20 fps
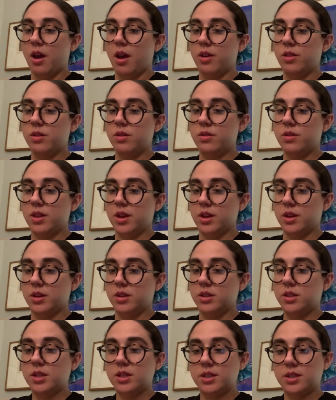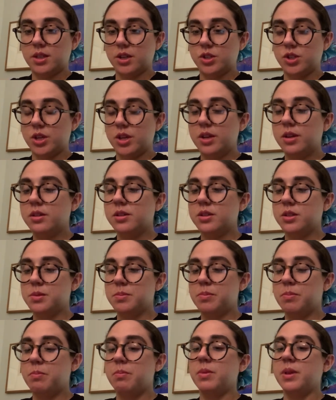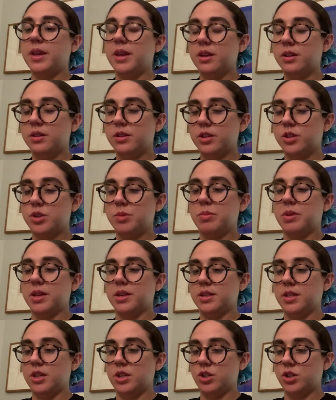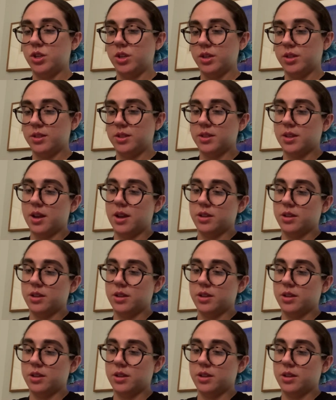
other than to such English English plantations